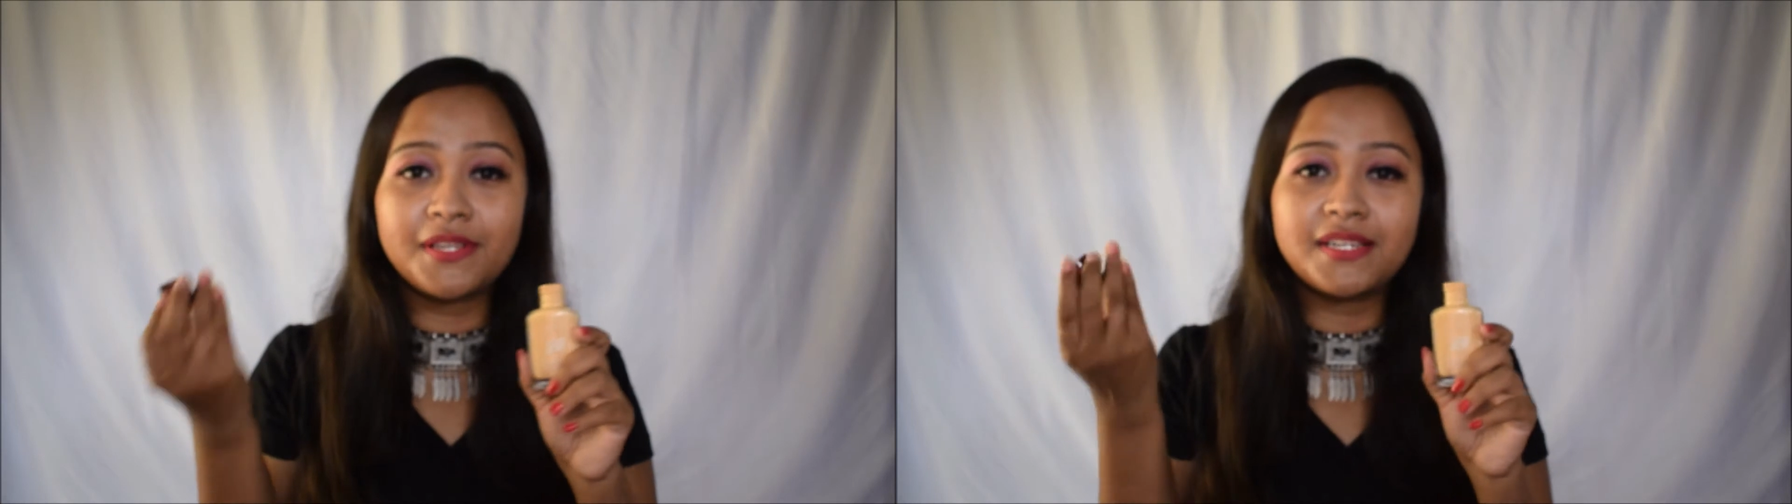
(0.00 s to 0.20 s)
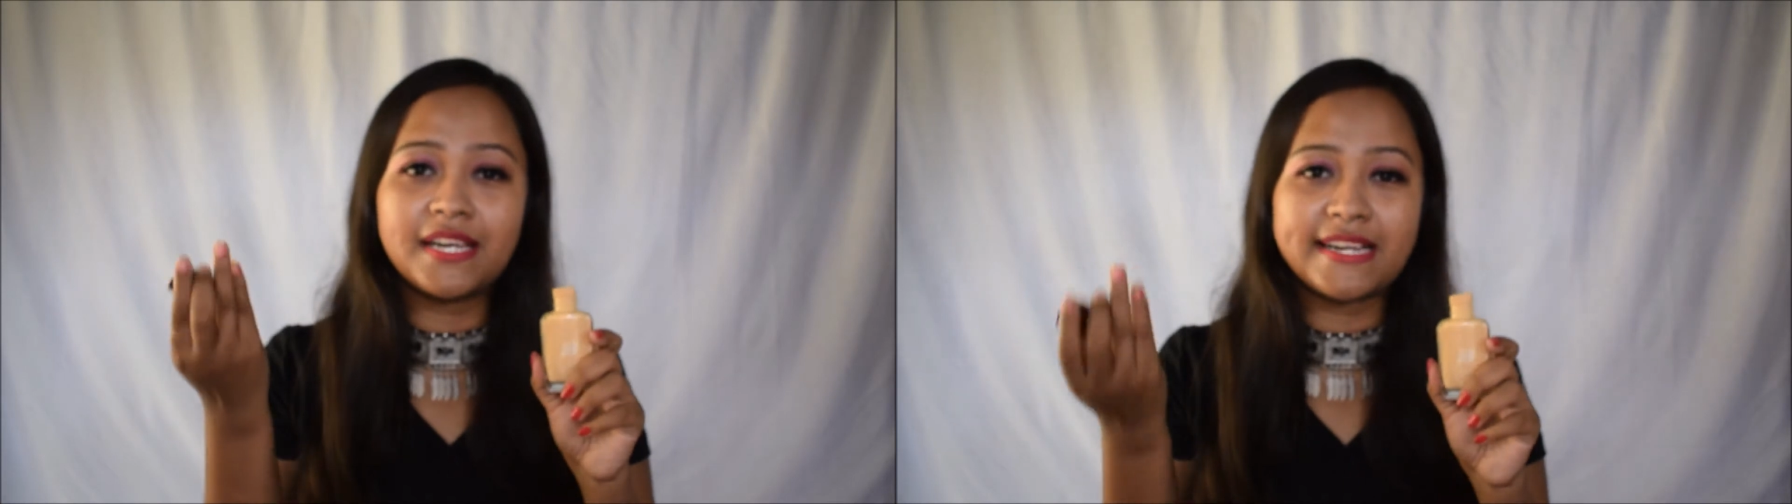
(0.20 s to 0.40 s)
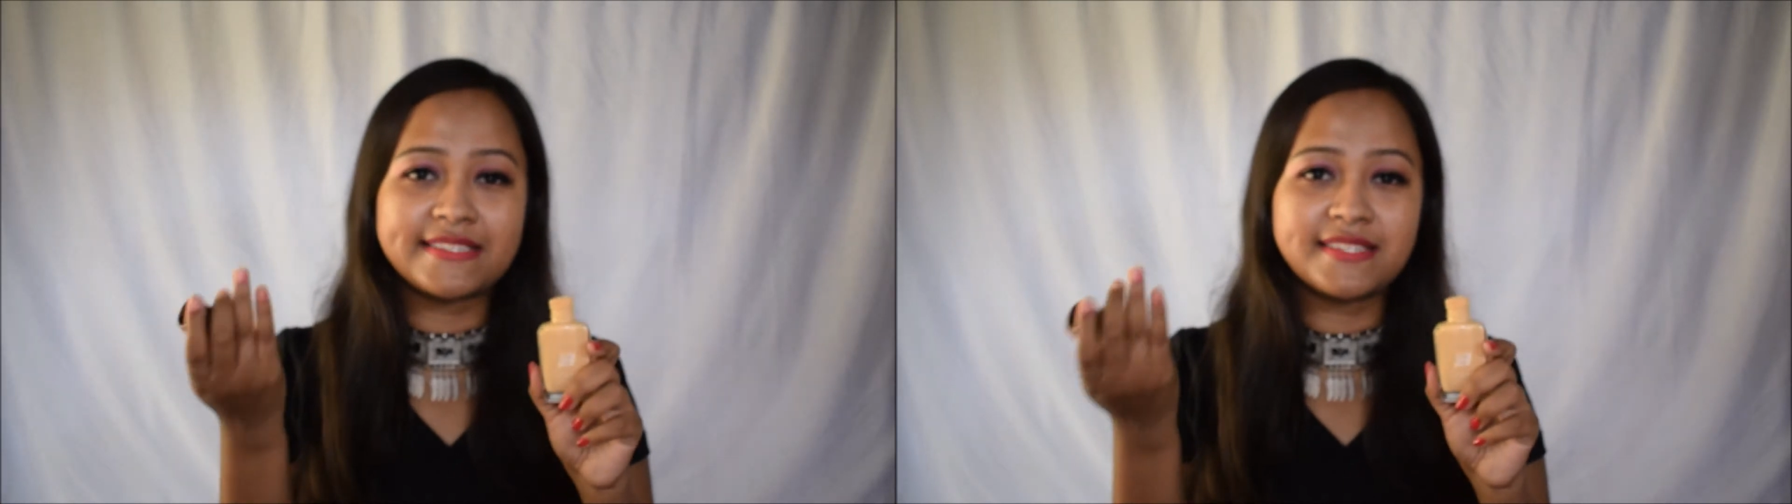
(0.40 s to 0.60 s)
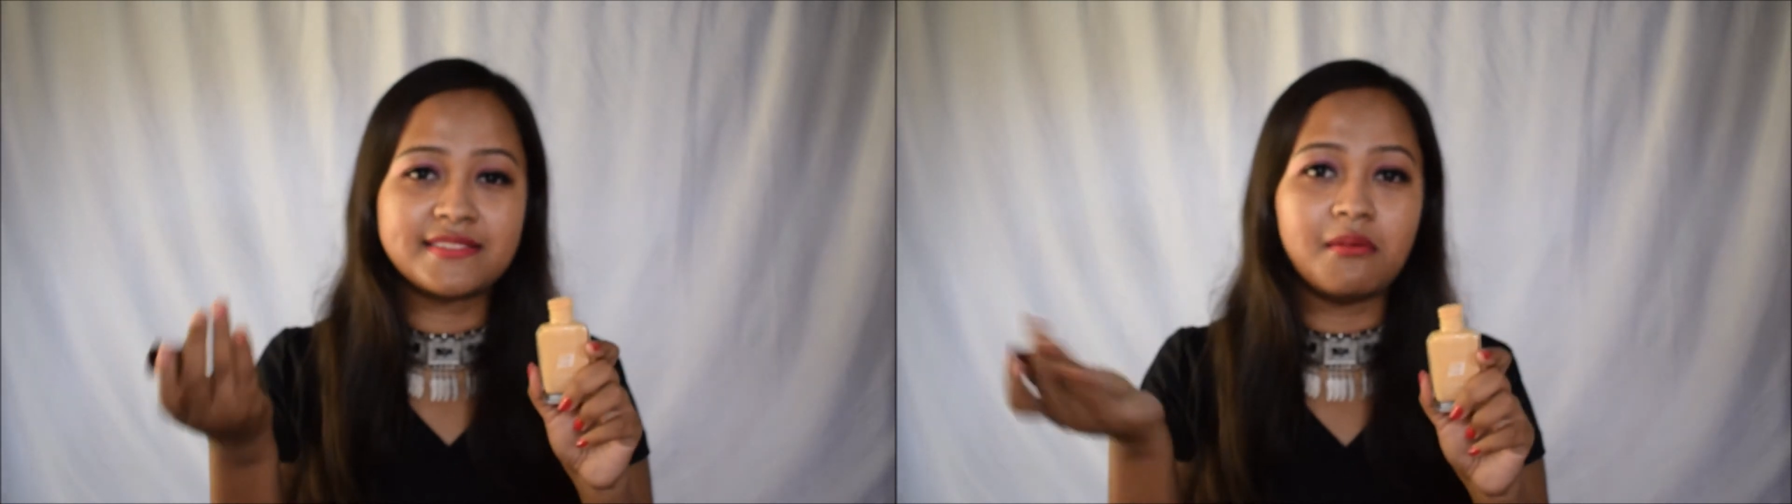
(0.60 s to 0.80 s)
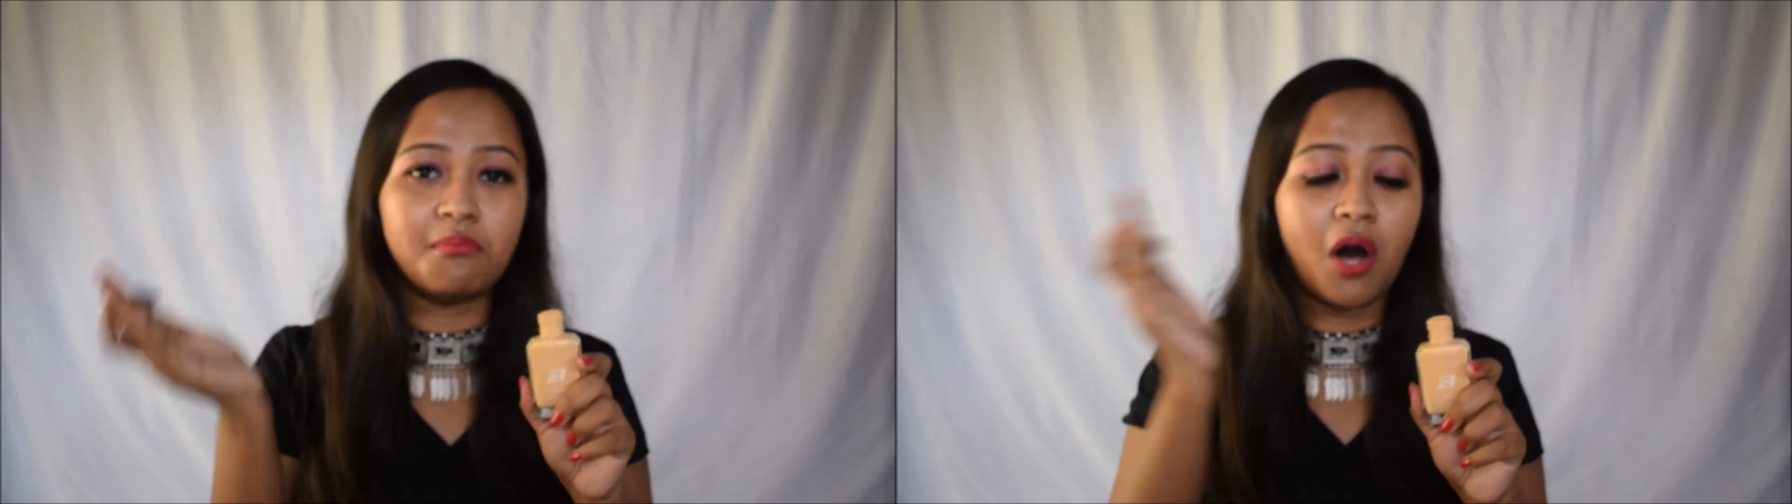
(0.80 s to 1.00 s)
that excess
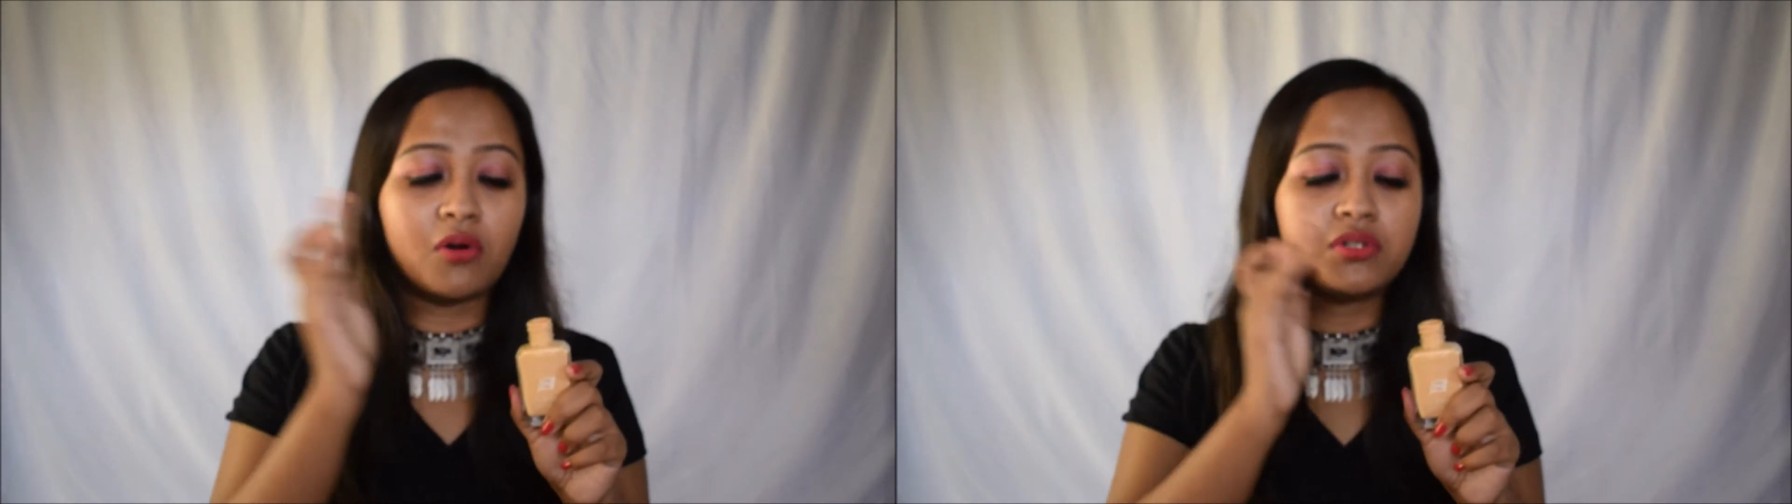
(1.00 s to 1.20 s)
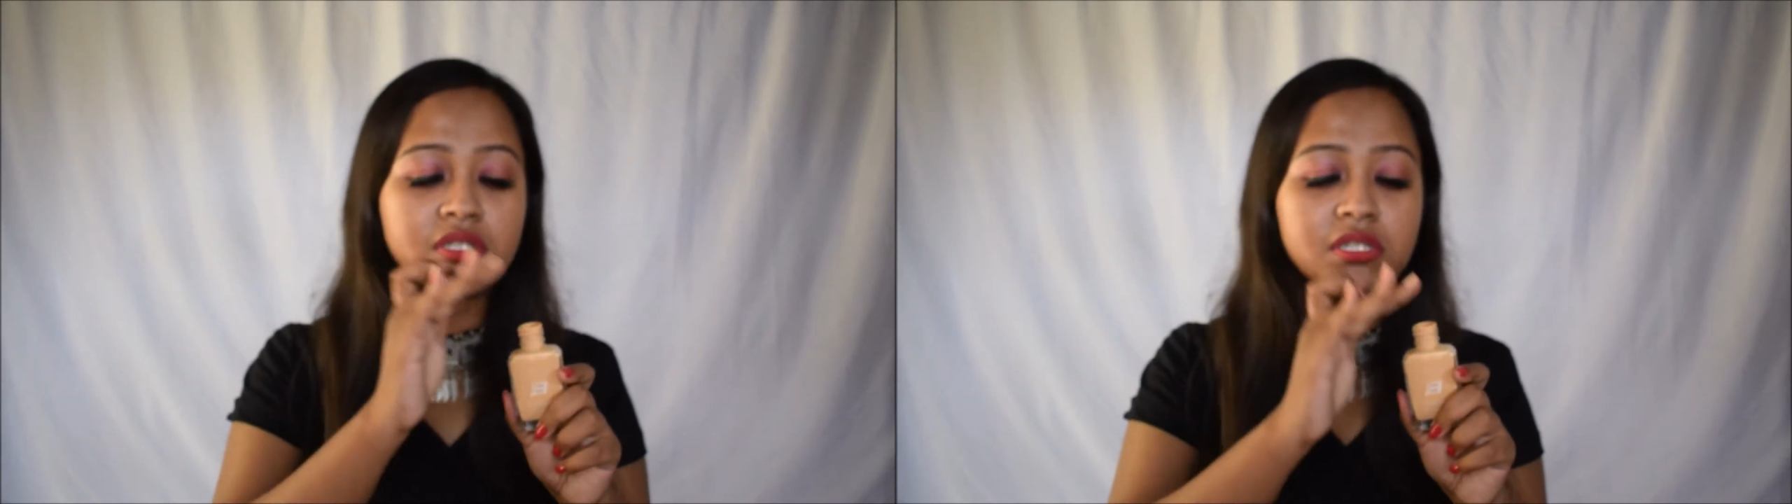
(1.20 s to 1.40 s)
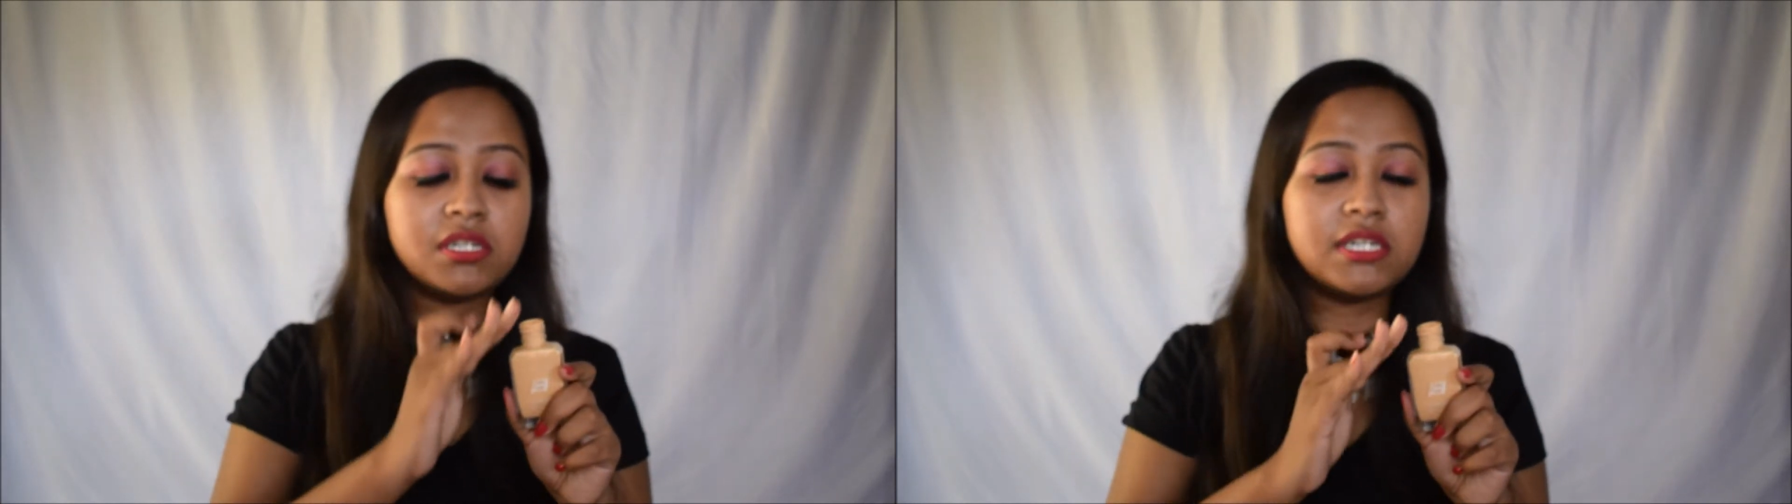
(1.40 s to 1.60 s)
amount